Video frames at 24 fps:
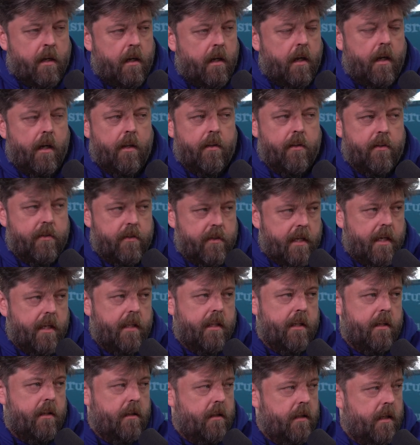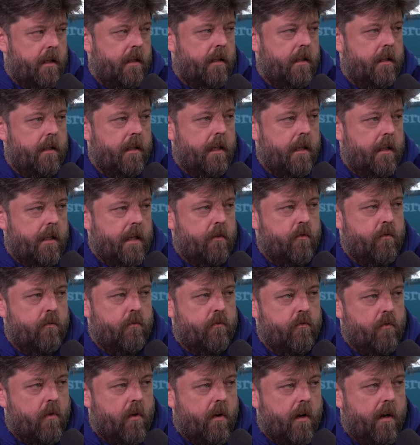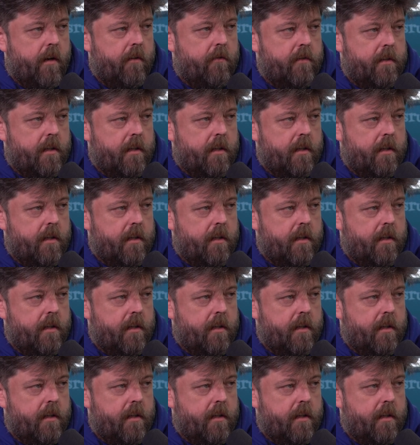I understand their natural drives,